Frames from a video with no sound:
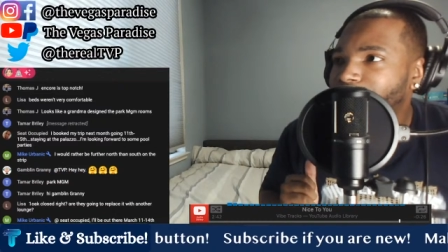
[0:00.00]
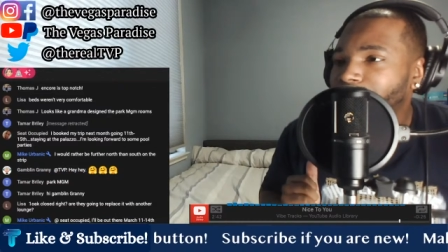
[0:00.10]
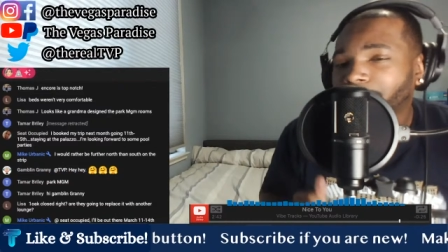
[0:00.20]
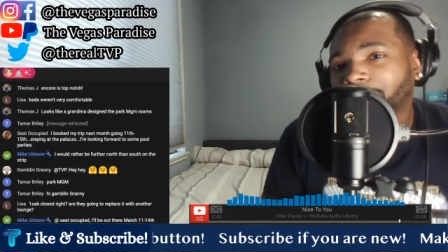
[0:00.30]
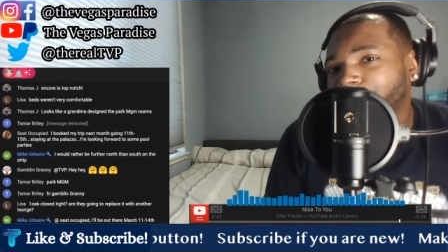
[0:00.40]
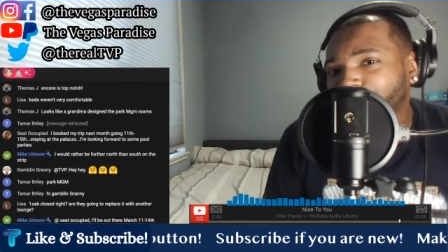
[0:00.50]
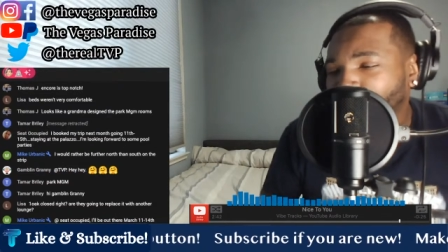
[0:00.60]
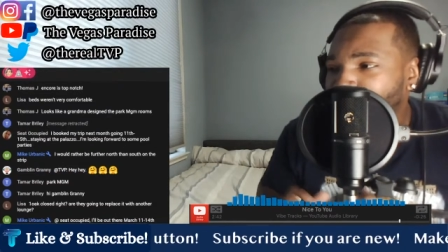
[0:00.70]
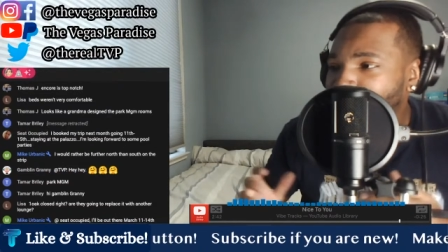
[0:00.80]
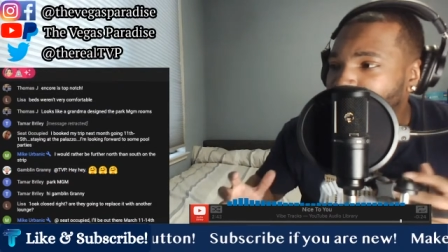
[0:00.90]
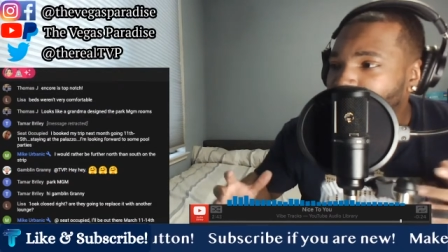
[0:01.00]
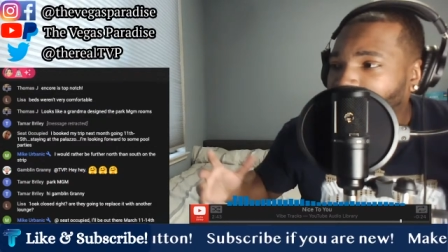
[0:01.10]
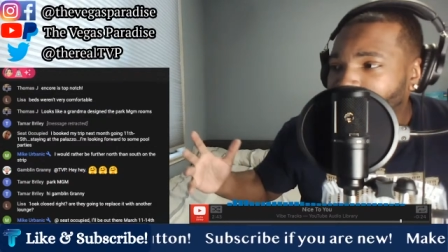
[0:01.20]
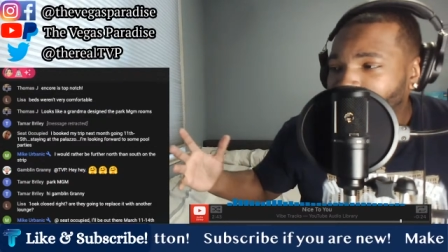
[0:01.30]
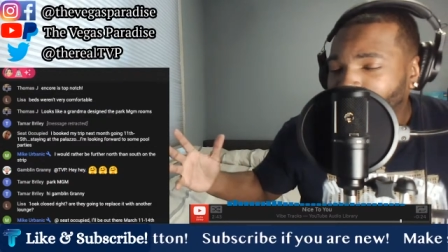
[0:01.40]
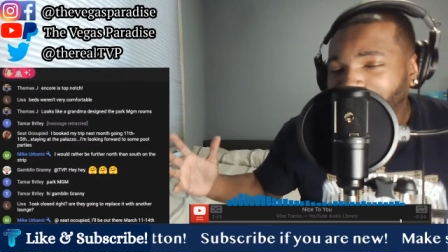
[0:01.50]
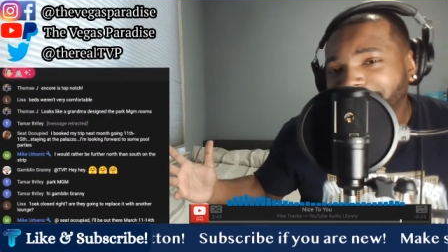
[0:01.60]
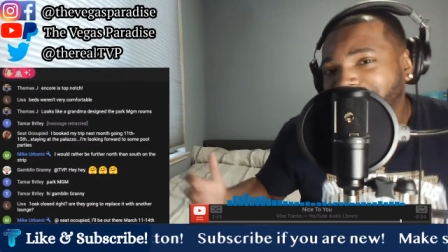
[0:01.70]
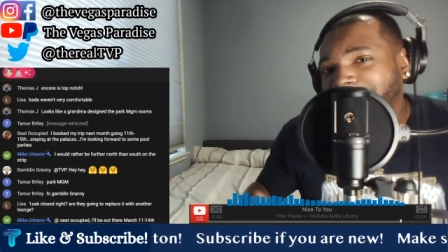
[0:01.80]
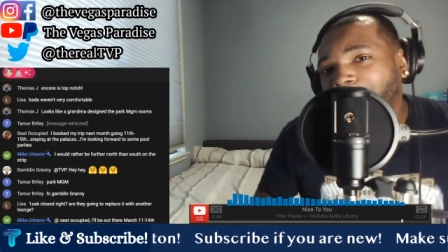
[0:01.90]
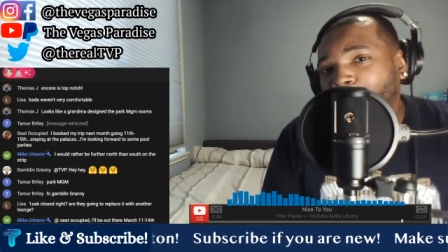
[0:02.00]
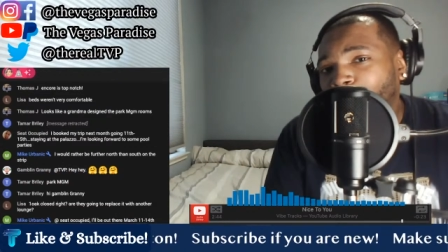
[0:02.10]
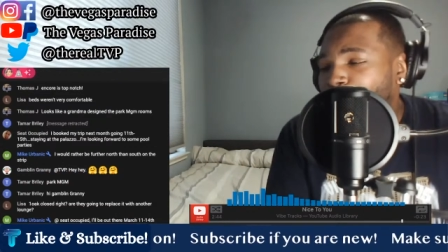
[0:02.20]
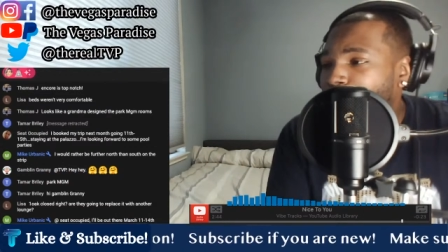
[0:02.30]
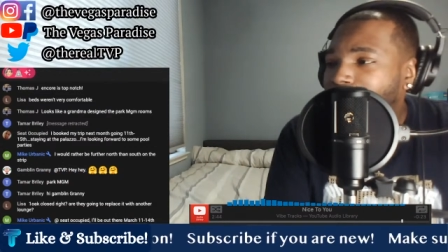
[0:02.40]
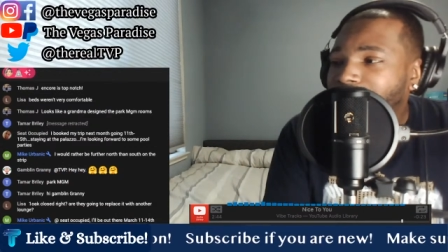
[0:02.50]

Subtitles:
concerts, like the places that hold